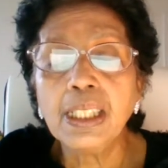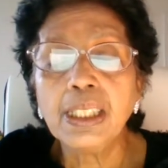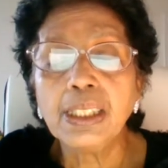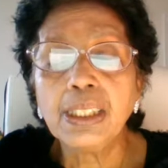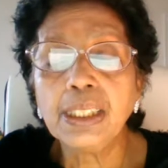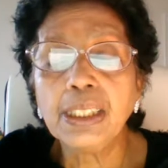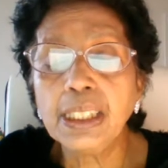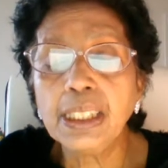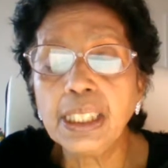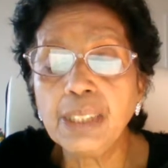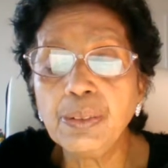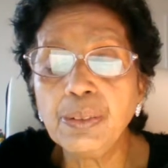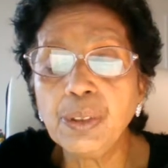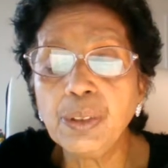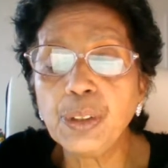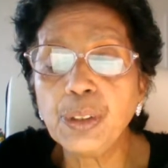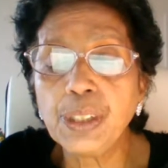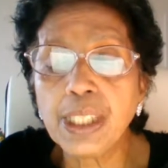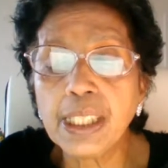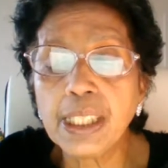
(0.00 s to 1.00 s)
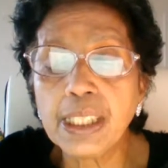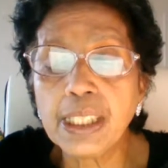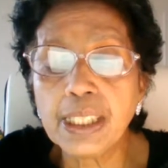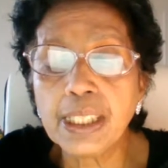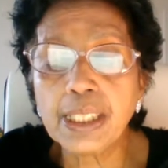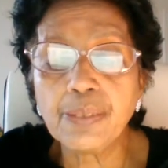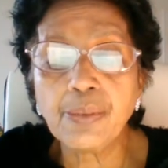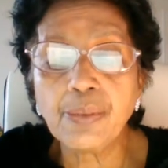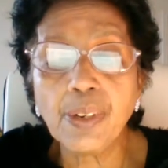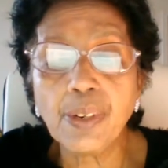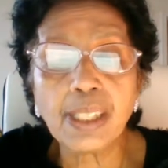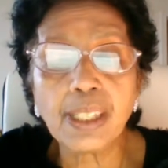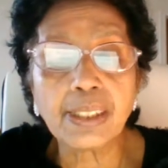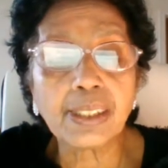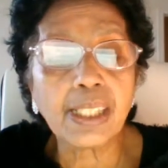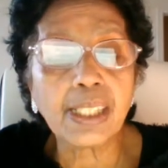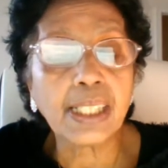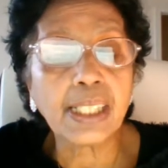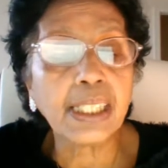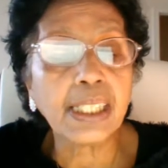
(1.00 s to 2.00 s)
to give you genuine advice
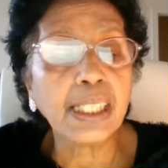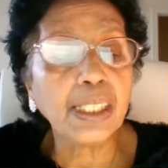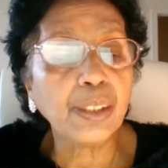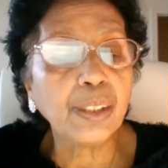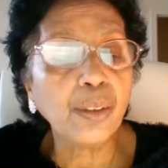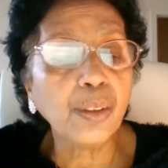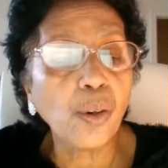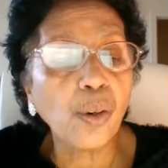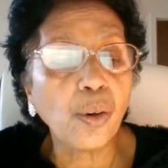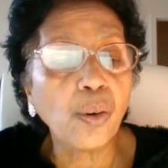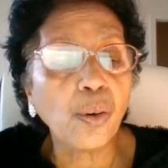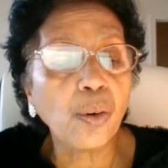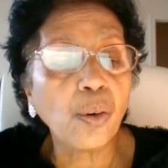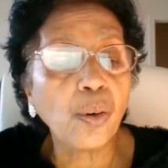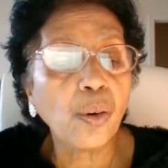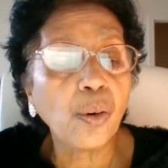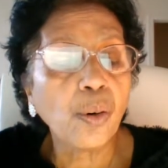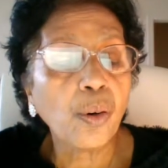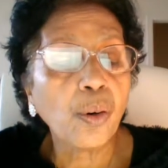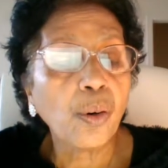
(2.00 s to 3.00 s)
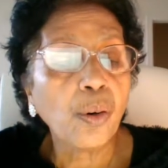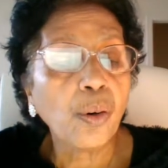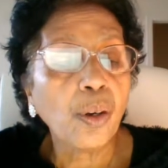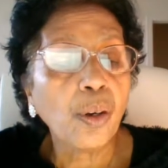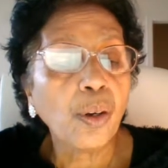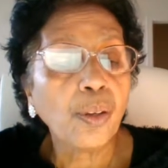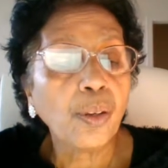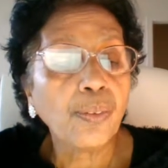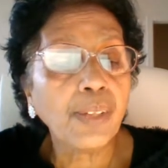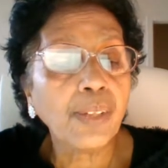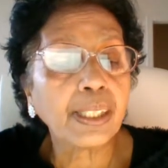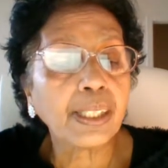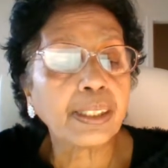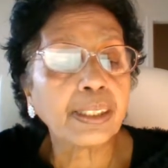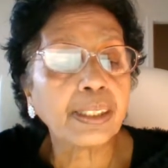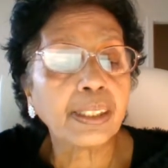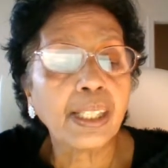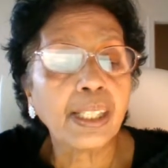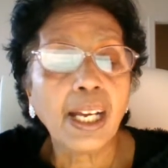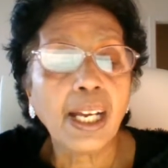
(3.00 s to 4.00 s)
and ignore that,
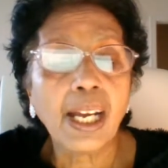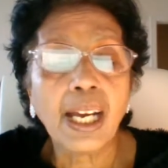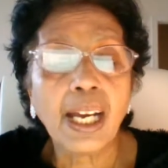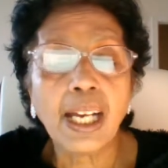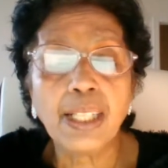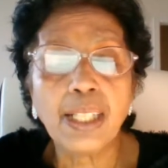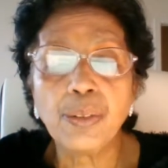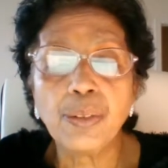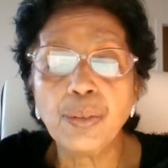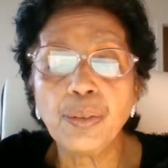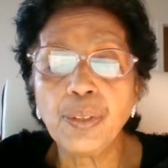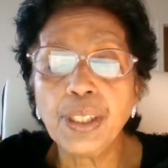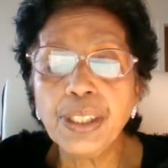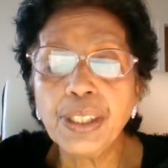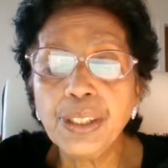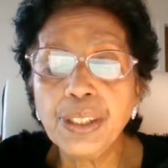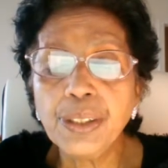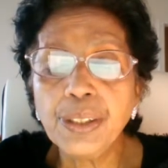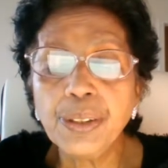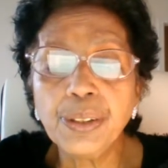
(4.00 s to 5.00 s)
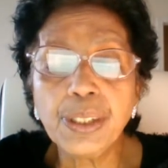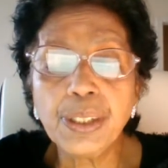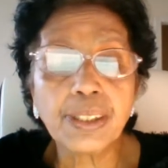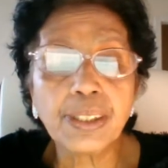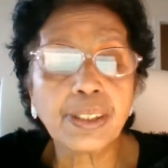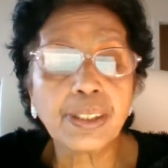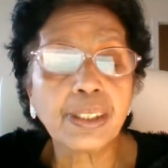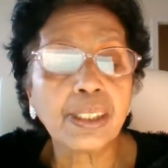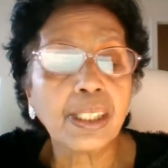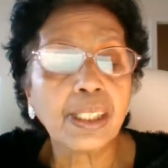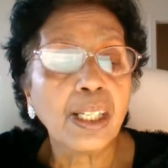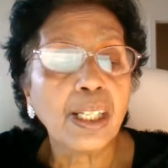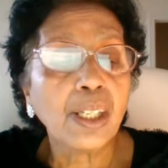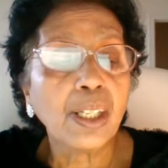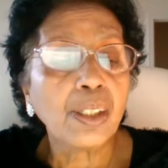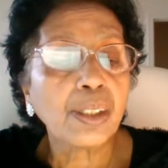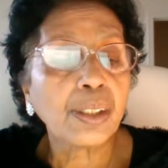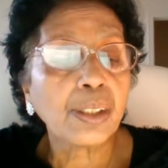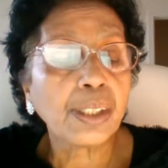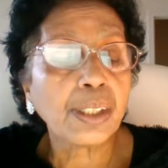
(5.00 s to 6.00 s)
and you went into this
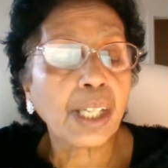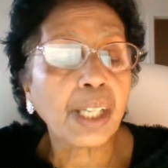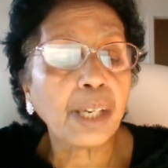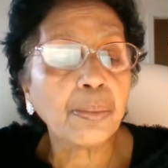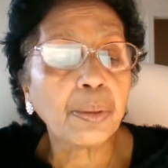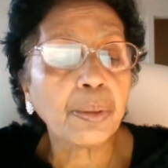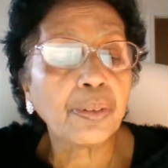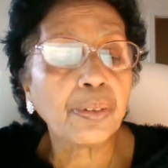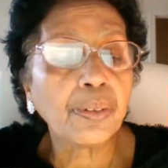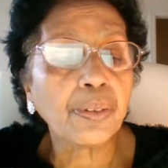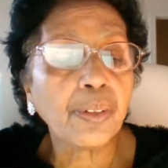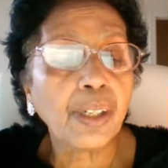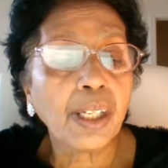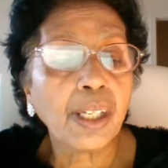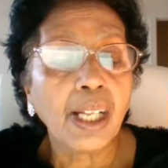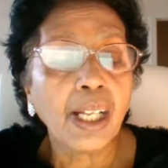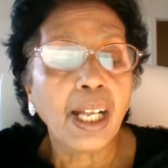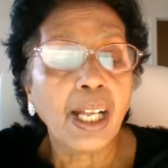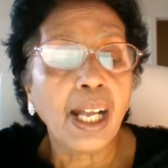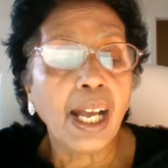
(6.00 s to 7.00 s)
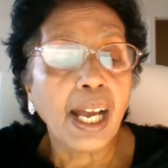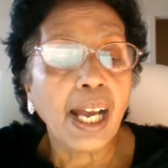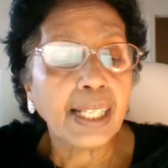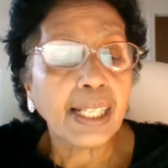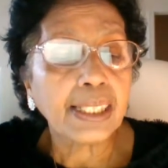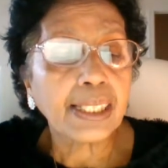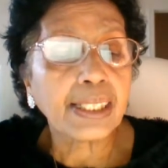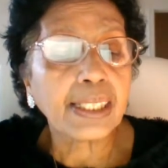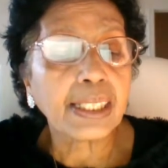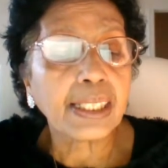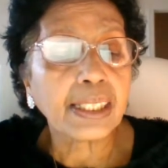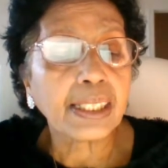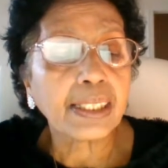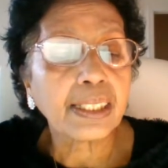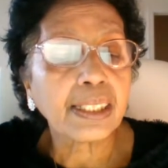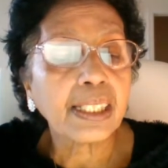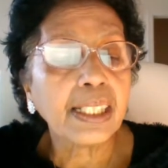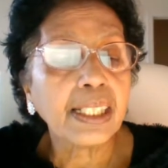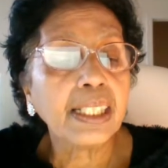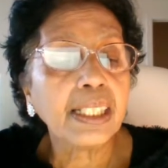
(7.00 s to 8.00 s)
type of actions,
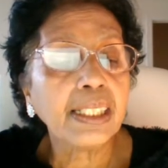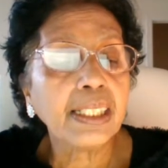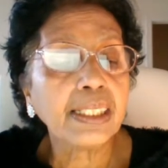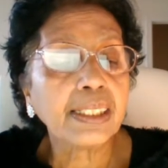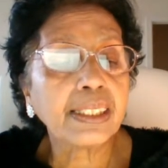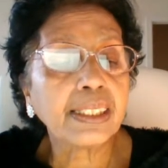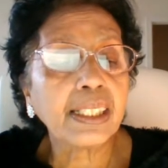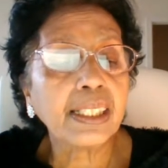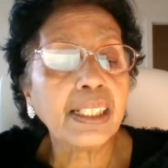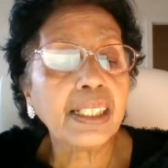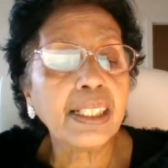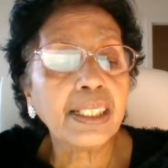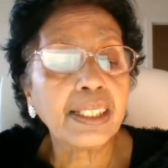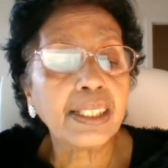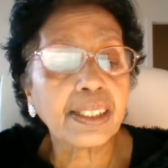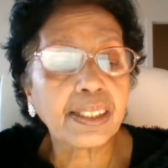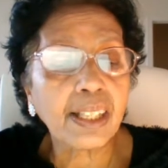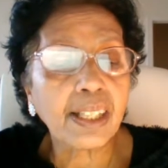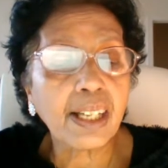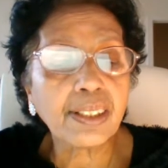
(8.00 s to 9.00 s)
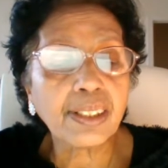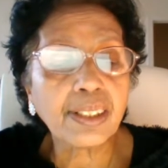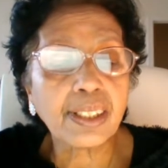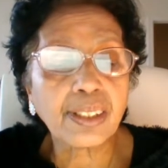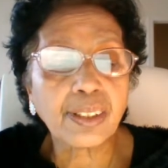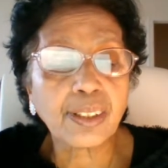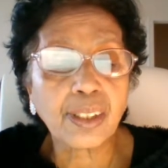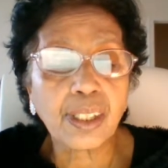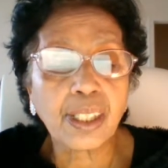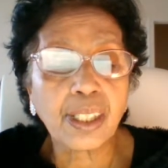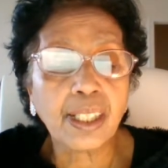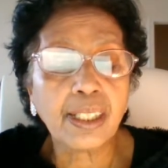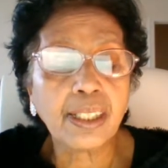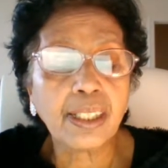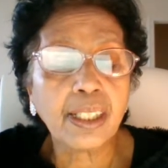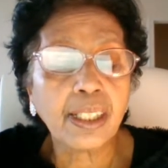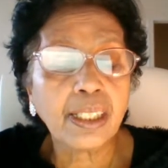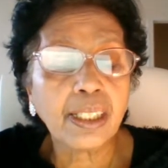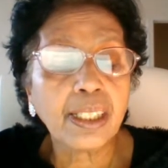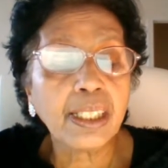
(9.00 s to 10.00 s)
it's a disaster.
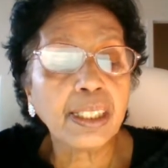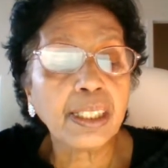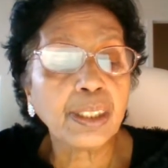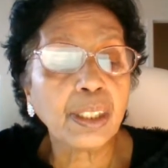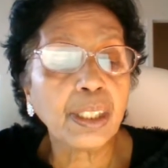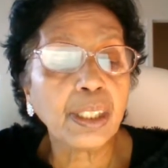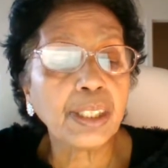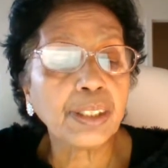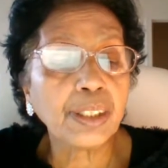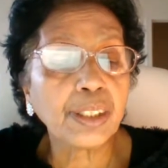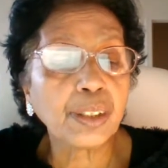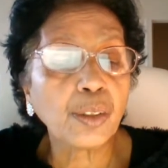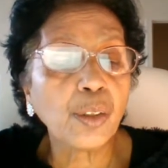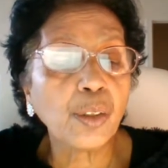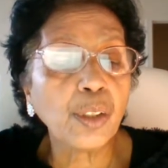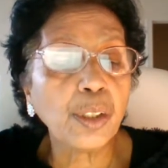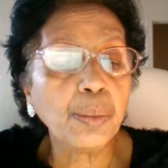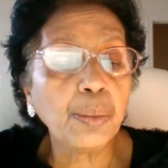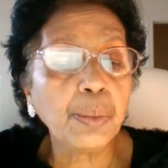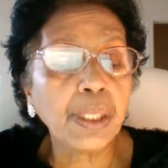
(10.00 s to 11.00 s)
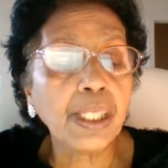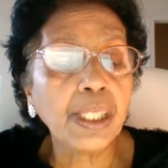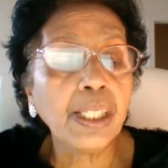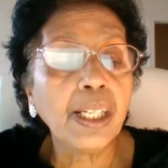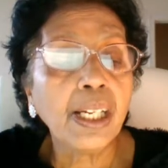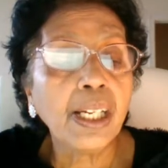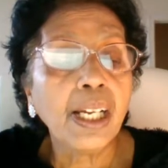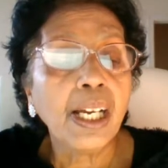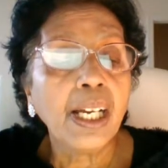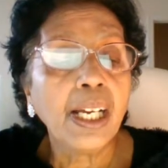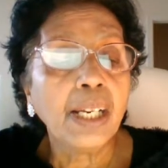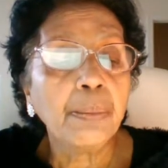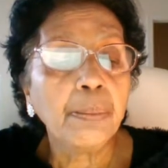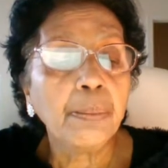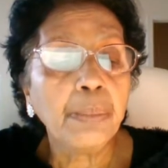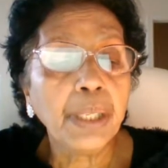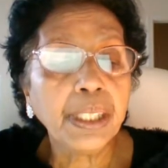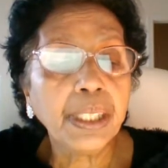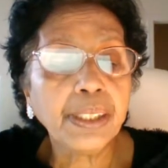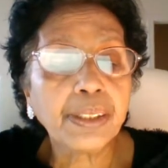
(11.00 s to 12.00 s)
It, it is going to be
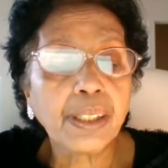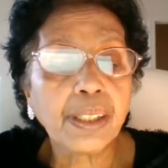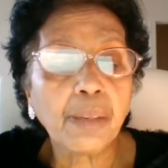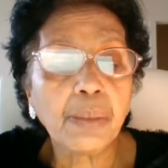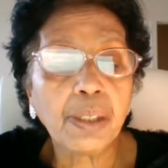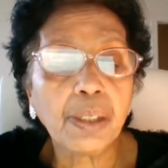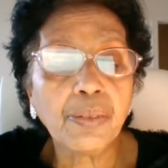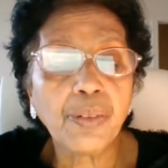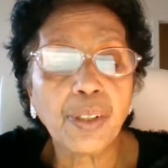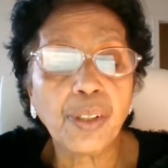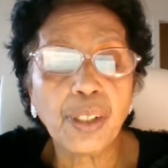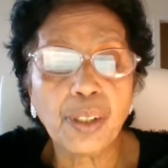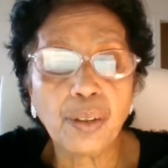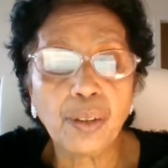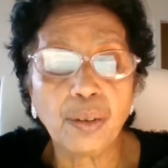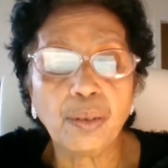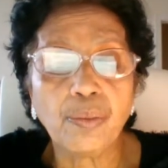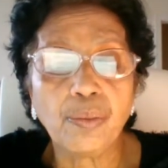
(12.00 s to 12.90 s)
big trouble for you.